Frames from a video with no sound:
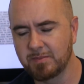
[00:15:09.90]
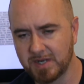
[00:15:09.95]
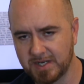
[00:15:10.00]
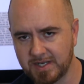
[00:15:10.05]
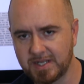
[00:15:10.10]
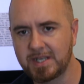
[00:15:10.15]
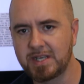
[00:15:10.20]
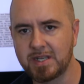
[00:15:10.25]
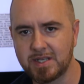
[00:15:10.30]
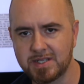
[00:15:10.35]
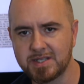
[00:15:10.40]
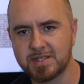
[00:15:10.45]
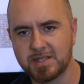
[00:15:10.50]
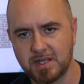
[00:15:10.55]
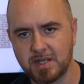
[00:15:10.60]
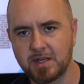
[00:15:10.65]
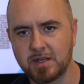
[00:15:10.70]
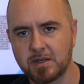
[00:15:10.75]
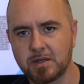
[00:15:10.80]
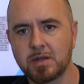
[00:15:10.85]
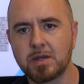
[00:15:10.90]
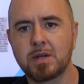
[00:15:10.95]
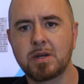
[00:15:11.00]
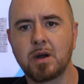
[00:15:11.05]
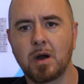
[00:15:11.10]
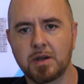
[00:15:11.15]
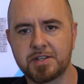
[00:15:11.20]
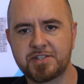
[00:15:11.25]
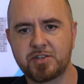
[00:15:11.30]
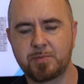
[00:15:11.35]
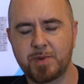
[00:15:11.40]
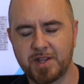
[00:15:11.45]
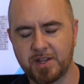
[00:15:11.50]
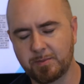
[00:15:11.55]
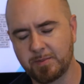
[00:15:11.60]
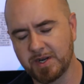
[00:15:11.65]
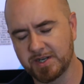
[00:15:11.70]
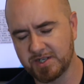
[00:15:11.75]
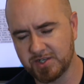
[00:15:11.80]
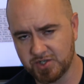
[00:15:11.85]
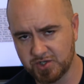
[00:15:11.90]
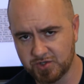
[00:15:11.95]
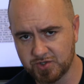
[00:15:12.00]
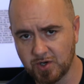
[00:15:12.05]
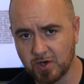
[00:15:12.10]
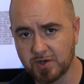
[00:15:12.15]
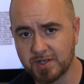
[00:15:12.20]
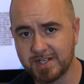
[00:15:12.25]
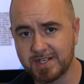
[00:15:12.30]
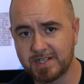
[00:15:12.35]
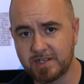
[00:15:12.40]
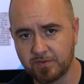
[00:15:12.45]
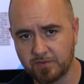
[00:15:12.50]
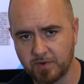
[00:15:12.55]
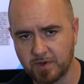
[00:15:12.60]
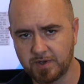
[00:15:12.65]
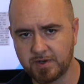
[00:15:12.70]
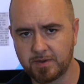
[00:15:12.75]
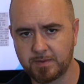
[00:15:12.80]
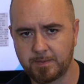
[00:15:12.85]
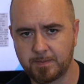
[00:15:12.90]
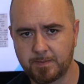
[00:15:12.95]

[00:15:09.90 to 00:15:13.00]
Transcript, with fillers: but he is saying osteopathic practitioners are different.